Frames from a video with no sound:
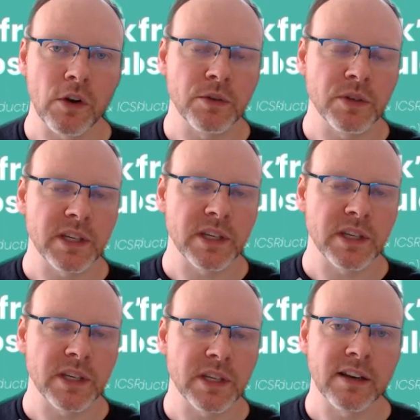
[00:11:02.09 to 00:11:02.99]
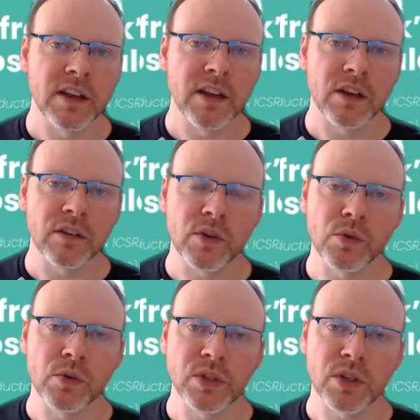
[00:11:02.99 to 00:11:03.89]
follow Safran, of
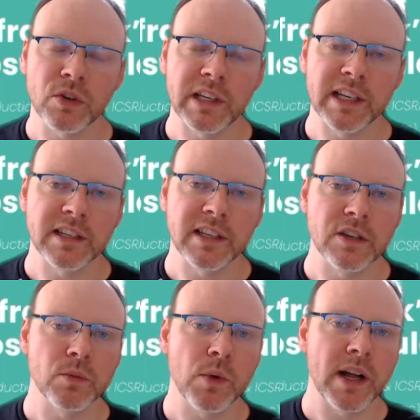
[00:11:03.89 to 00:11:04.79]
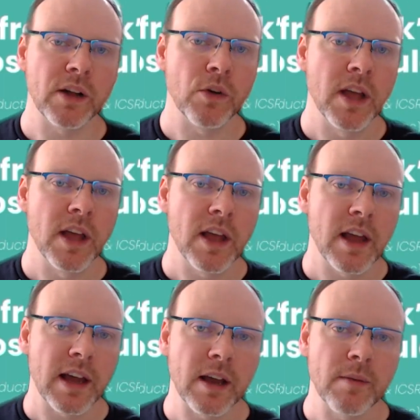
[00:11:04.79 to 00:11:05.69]
course, on LinkedIn as well.
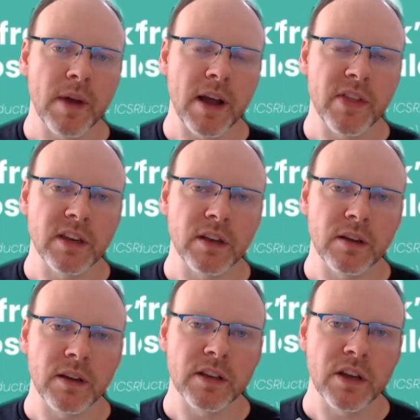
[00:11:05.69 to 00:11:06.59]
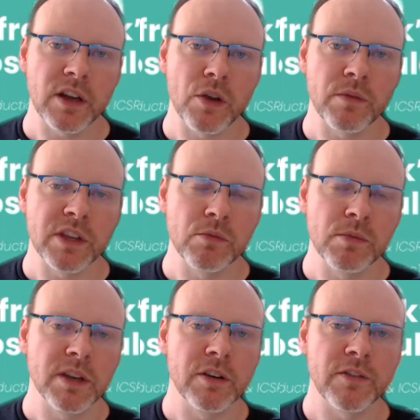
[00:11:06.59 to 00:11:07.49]
And then hopefully you'll
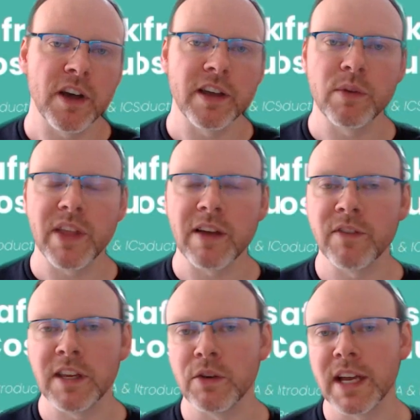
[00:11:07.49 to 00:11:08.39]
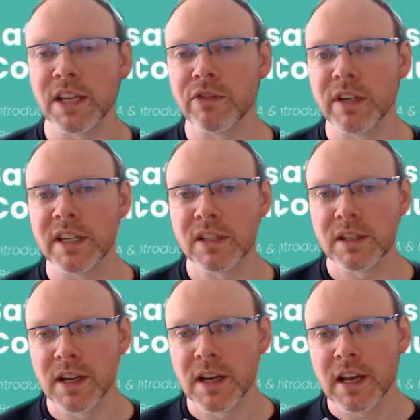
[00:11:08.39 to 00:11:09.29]
be notified when that video gets
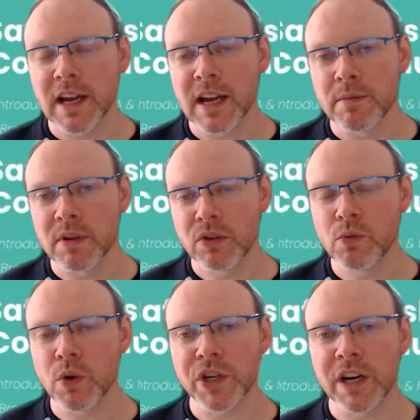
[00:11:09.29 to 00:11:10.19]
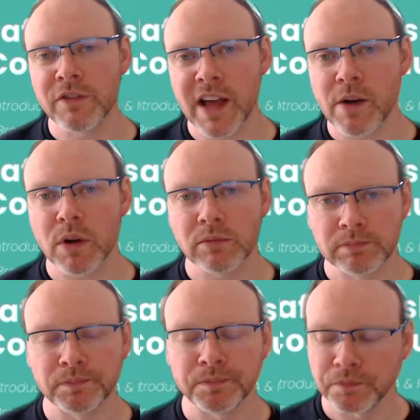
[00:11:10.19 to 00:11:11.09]
released. But do watch out for that
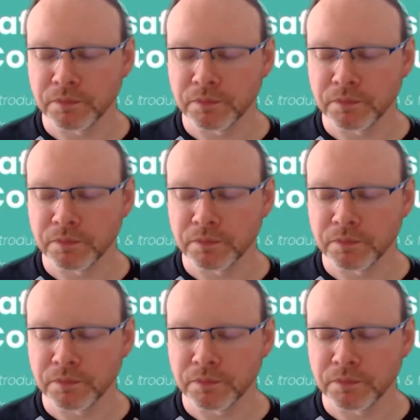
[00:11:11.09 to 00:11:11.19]
one.